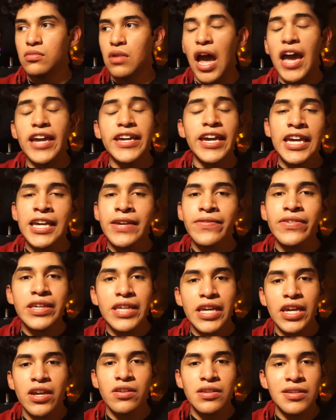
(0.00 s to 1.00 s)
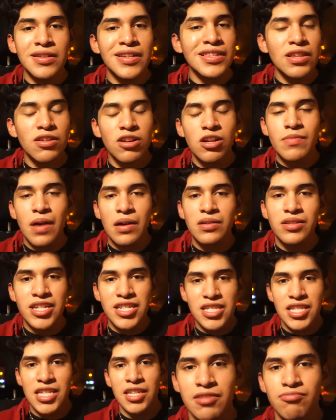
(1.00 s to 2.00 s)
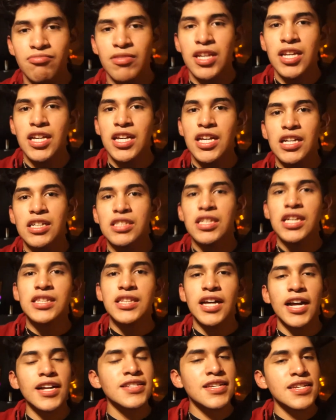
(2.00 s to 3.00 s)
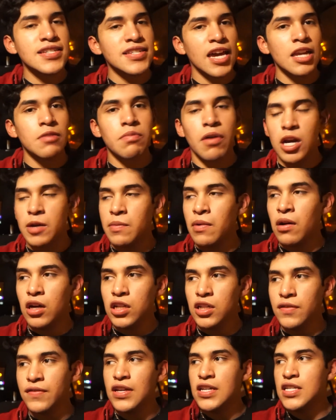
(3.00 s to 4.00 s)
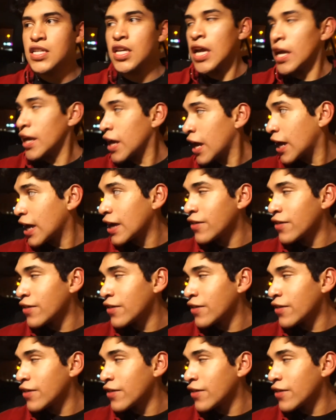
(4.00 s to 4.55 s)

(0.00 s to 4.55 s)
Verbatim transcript: I can't even guarantee that they'll come out decent like that's the sad part about all of this like i can't